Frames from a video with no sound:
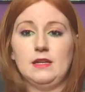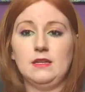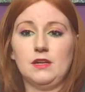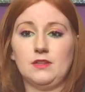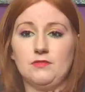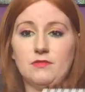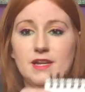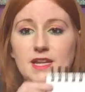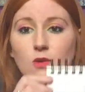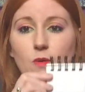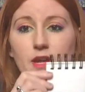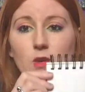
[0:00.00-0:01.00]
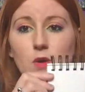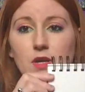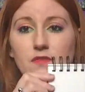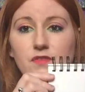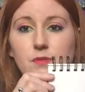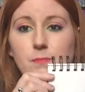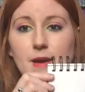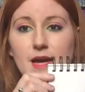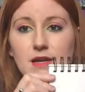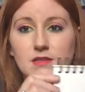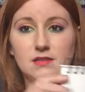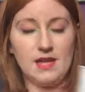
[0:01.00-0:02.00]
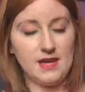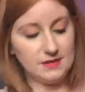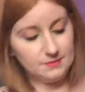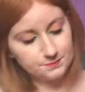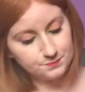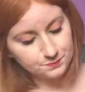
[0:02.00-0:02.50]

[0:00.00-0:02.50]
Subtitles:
Another really quick one of the back there.